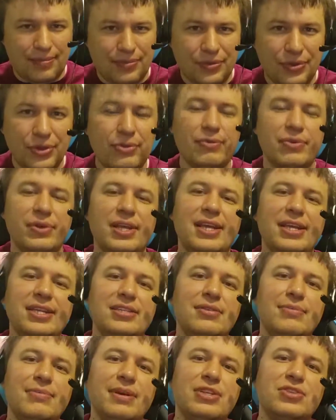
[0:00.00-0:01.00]
You need
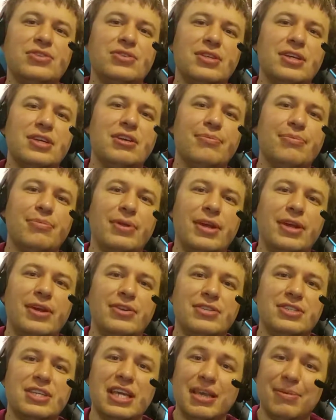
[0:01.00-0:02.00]
to make sure that your
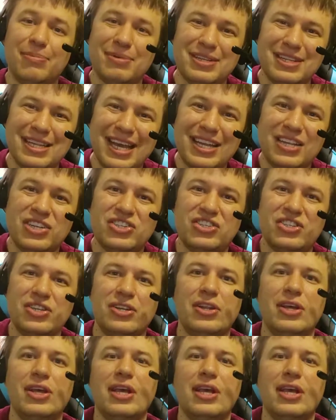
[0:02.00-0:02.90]
players keep attention.